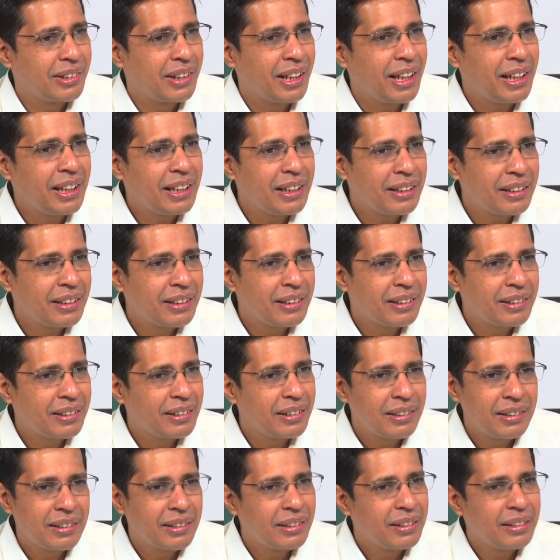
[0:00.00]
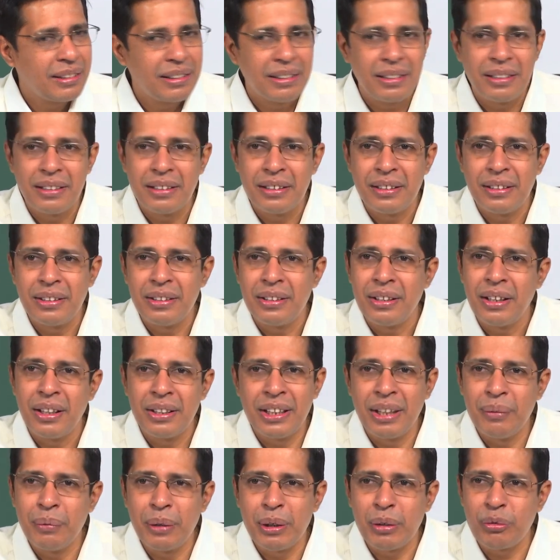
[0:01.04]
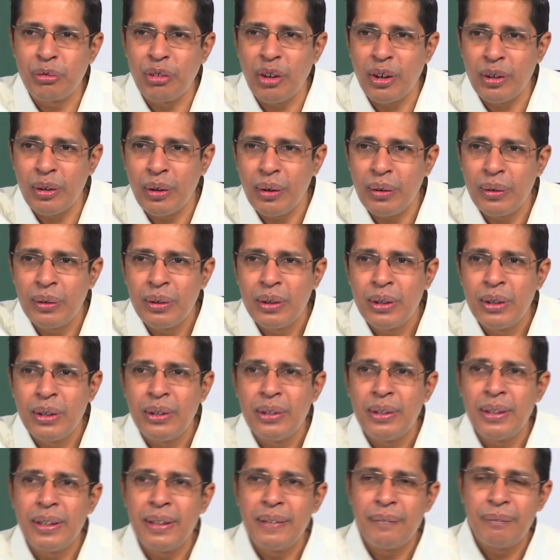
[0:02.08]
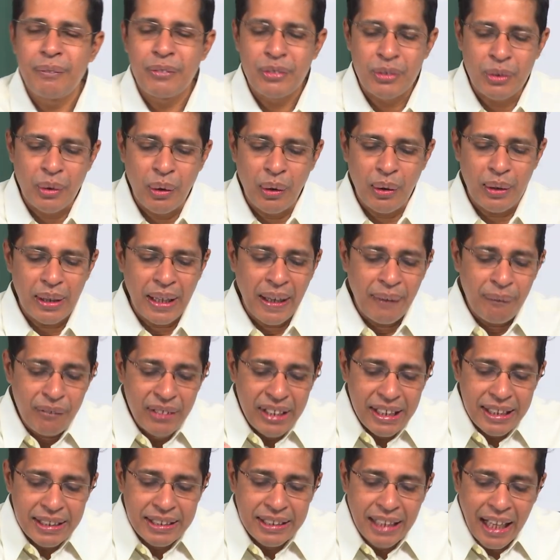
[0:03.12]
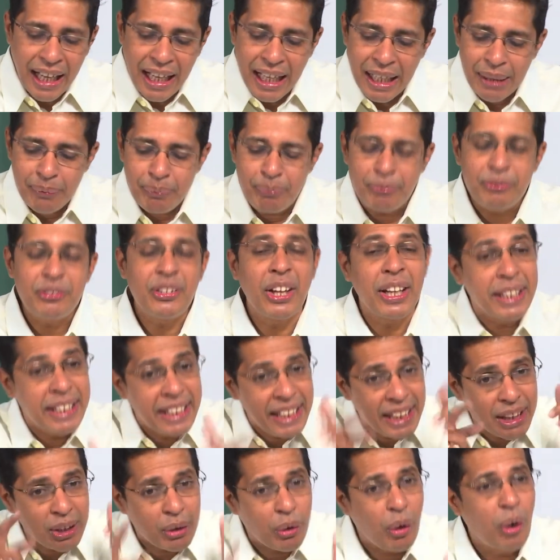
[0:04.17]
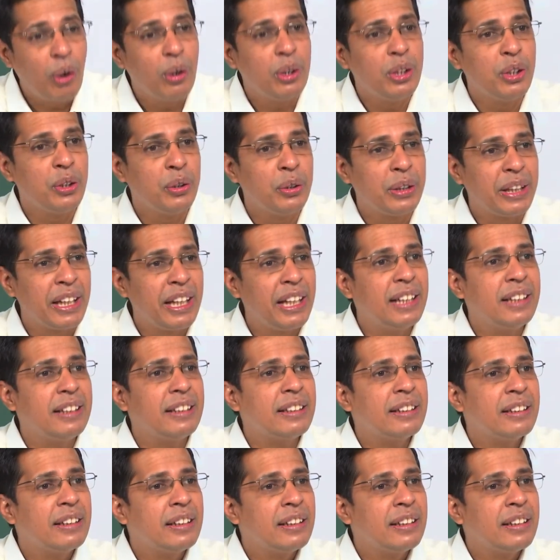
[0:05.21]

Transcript: Right? Are you able to follow? So, every time the decode unit